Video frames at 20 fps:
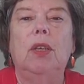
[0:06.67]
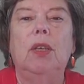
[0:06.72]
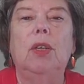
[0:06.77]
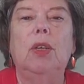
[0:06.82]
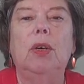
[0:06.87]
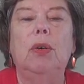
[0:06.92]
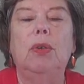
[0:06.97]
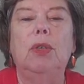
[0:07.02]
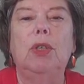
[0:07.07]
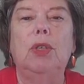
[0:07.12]
You
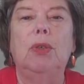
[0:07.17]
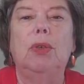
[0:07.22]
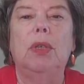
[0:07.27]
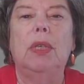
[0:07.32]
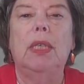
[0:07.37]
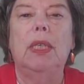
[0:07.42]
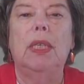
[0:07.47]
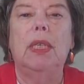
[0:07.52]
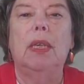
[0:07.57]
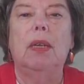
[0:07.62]
know, as you
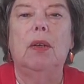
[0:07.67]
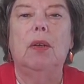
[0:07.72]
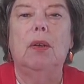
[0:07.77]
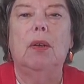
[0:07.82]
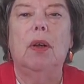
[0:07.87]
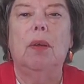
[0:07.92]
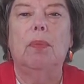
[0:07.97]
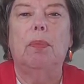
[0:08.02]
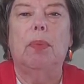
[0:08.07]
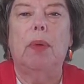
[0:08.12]

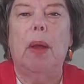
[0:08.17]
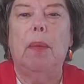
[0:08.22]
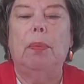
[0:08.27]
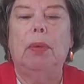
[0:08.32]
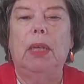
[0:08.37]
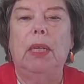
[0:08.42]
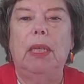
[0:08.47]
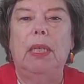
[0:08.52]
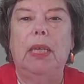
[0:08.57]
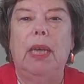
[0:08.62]
consider
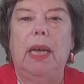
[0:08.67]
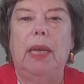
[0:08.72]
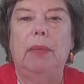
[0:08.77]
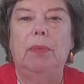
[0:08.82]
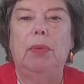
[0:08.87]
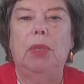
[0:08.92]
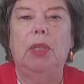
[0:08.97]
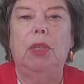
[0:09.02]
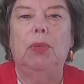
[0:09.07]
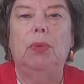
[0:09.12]
property
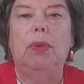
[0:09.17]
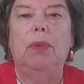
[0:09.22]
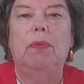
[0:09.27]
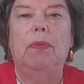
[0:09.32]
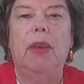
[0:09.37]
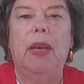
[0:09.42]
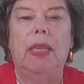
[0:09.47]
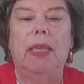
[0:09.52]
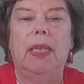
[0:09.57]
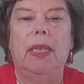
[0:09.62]
types to
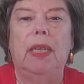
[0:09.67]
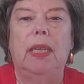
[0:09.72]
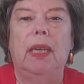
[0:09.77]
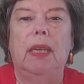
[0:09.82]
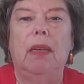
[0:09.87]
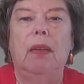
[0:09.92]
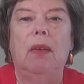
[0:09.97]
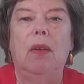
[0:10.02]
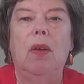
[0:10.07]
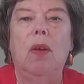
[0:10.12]
invest
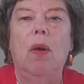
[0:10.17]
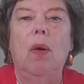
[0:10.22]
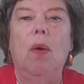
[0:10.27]
in,